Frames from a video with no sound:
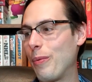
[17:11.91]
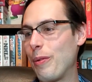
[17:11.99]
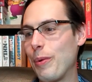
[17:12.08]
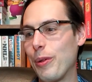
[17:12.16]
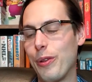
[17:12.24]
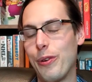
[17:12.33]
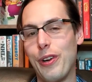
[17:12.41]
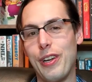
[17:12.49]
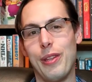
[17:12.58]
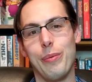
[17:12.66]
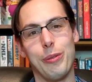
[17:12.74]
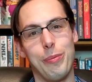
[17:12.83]
We both agreed
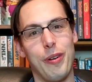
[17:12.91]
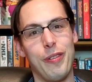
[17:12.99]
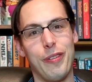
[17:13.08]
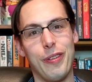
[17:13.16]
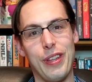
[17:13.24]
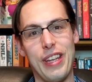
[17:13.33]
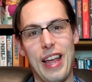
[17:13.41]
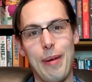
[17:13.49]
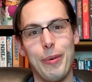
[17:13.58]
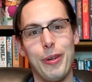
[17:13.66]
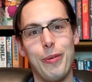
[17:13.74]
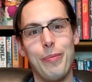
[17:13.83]
that it was perfect for the game
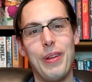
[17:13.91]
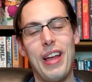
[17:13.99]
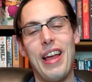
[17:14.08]
room.